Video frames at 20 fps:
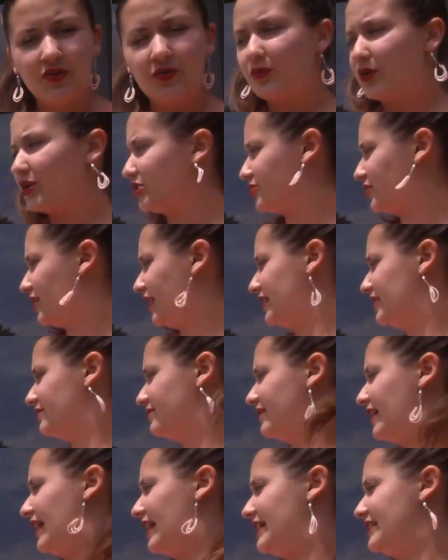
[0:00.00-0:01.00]
We're trying to
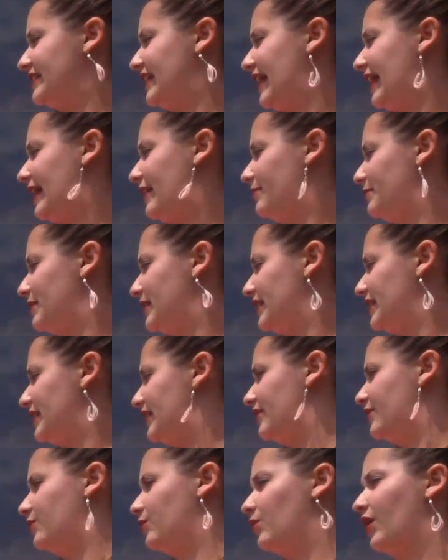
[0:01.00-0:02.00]
find how
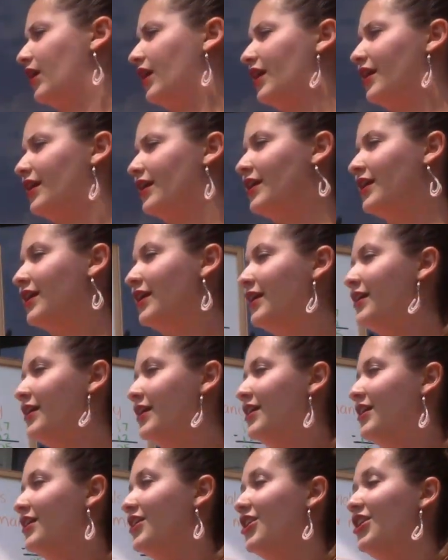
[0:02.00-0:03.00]
many were
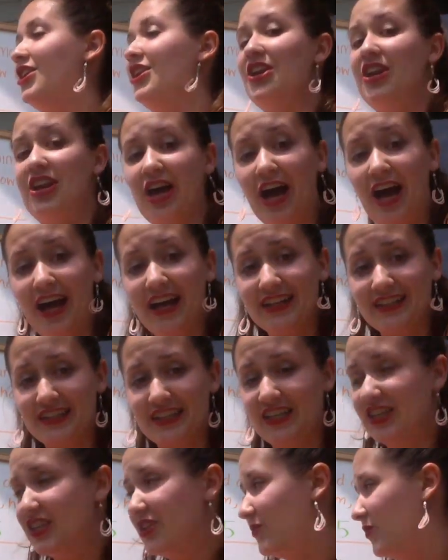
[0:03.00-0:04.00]
not
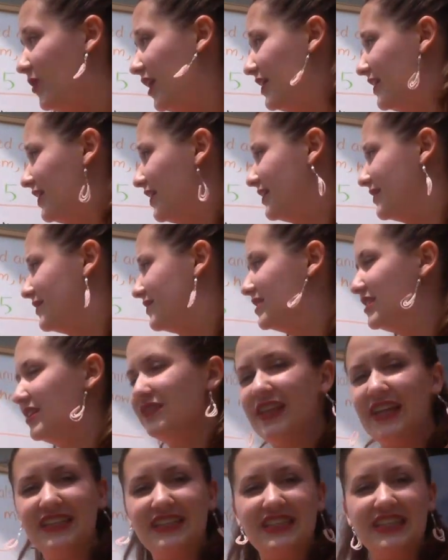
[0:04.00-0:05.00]
in the water. So
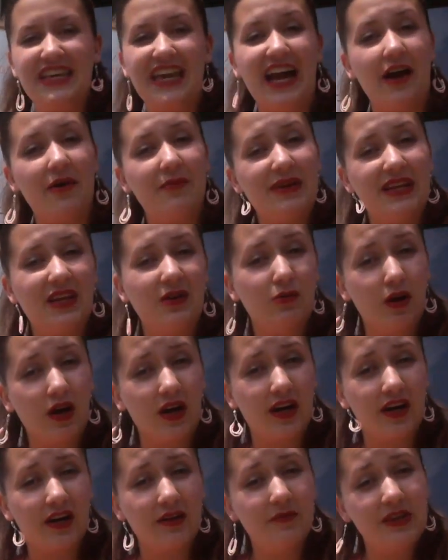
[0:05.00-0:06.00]
let's see how many
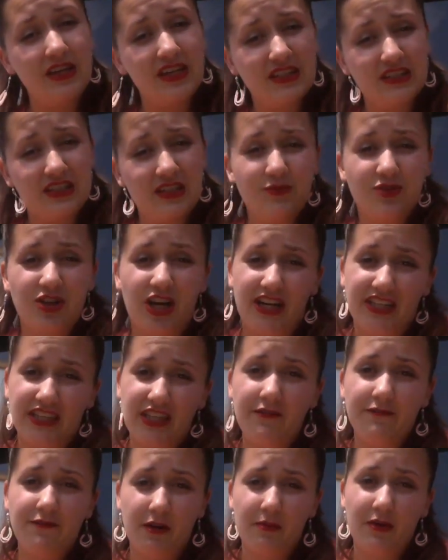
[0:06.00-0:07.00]
were, and we could subtract
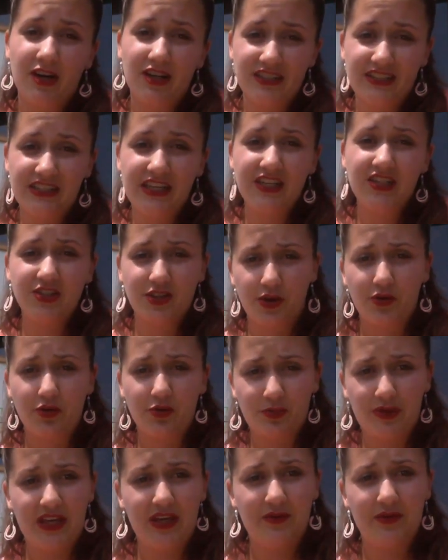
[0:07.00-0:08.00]
that from our 10 total
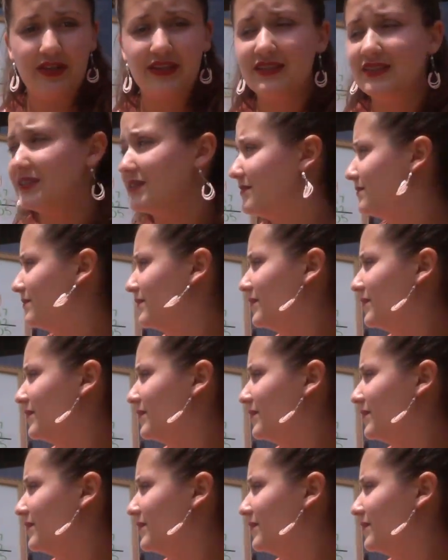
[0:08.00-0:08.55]
penguins.